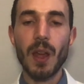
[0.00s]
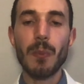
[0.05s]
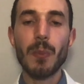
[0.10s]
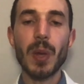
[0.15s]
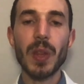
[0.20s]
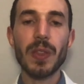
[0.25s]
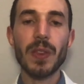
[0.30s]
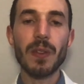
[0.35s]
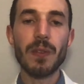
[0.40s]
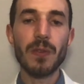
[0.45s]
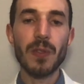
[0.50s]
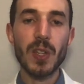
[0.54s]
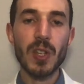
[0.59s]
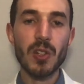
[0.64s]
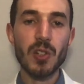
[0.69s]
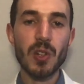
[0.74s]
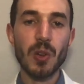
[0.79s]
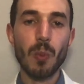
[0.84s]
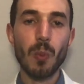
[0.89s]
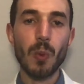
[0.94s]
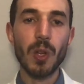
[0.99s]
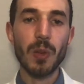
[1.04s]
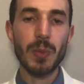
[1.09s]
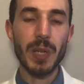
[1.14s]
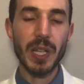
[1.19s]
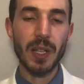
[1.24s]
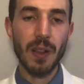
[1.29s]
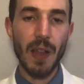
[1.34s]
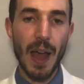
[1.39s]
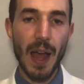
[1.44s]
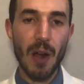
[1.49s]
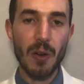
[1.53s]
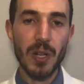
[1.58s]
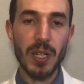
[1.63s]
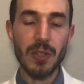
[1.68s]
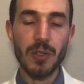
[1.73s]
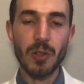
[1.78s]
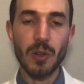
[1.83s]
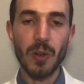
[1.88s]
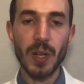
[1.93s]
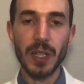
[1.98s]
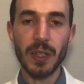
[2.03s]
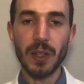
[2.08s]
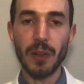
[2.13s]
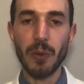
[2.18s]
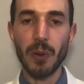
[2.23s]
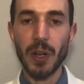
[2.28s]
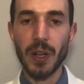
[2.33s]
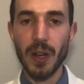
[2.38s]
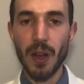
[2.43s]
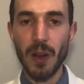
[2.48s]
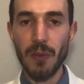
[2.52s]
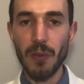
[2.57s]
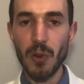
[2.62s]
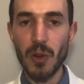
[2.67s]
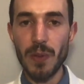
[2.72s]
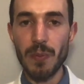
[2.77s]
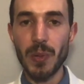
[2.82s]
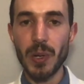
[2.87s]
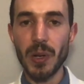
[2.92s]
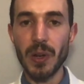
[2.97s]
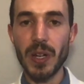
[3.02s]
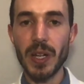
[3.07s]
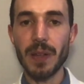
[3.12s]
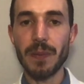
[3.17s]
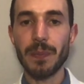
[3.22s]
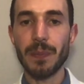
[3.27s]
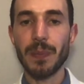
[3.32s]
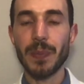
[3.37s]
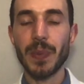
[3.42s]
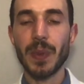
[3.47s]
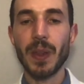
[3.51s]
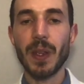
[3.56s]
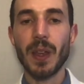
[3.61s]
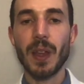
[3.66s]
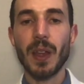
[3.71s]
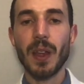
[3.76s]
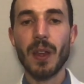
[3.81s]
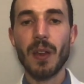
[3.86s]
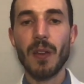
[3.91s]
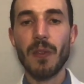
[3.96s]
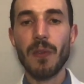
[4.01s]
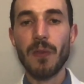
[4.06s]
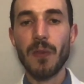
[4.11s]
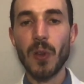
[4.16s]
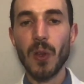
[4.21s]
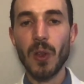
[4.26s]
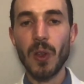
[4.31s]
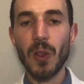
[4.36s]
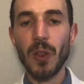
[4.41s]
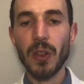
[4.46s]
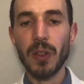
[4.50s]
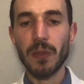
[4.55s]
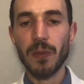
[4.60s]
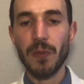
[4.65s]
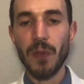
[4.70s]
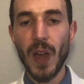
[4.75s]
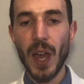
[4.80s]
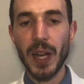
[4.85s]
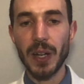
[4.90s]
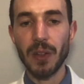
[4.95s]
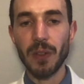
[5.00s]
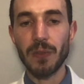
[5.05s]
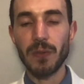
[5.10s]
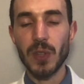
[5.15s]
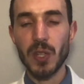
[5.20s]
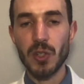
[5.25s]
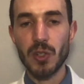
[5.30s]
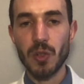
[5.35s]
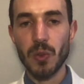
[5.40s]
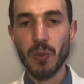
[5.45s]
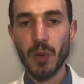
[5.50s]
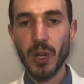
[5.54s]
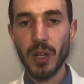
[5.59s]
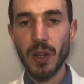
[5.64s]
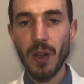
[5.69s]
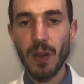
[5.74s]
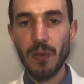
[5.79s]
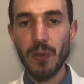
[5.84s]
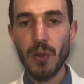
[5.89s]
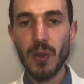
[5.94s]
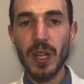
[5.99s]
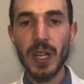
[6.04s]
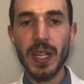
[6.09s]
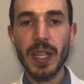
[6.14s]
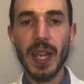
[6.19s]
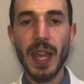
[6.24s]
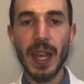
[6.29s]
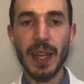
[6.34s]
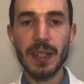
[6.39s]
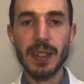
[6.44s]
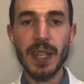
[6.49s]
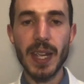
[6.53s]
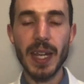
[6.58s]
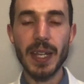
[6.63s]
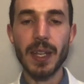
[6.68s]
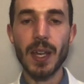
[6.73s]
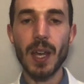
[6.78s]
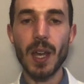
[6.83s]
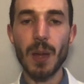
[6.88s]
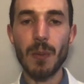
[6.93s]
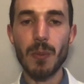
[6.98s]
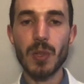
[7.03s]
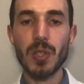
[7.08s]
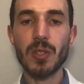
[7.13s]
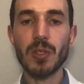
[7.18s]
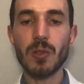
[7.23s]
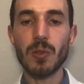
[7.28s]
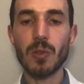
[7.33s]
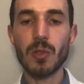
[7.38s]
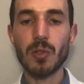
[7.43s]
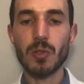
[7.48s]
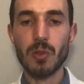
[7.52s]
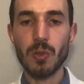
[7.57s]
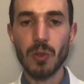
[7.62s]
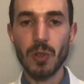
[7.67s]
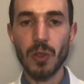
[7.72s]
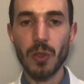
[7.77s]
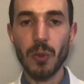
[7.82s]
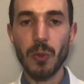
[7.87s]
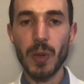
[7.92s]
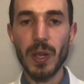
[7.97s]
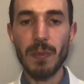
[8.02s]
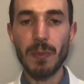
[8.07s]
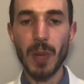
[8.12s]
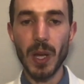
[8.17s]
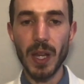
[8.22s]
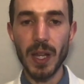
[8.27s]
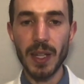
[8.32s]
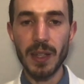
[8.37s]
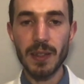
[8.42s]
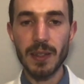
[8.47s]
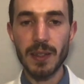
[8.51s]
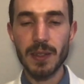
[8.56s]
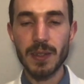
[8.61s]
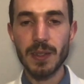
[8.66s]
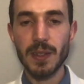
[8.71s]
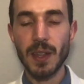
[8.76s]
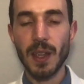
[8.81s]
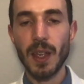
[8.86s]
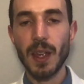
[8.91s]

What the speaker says: but the vision will be cloudy during the recovery period. Full and final vision recovery can take up to 2 to 3 months.